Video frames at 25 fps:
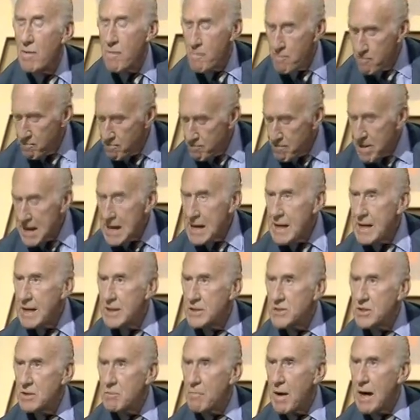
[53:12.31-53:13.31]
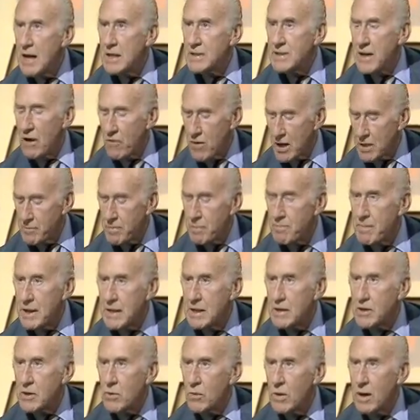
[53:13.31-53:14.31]
Millions of miles around the middle
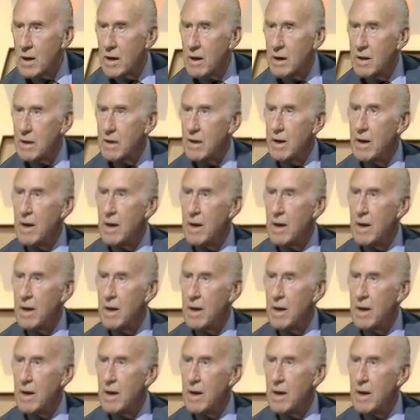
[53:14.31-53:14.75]
of the world,